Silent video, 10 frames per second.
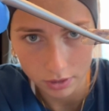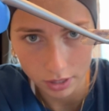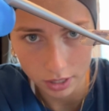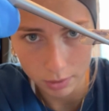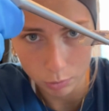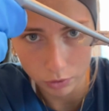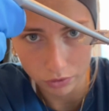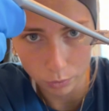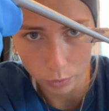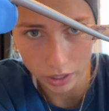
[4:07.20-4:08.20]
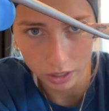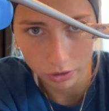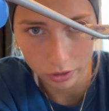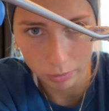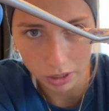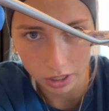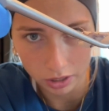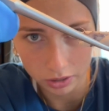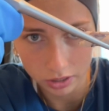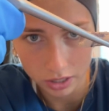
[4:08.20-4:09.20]
That's more of the white, creamy
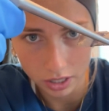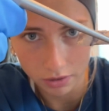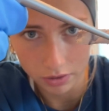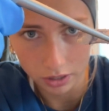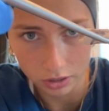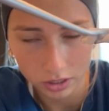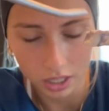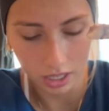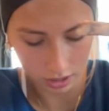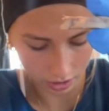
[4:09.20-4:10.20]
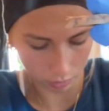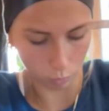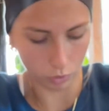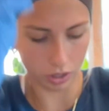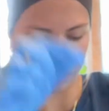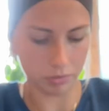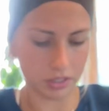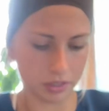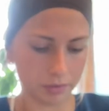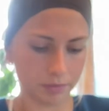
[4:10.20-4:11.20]
colored stuff that looks kind of like worms.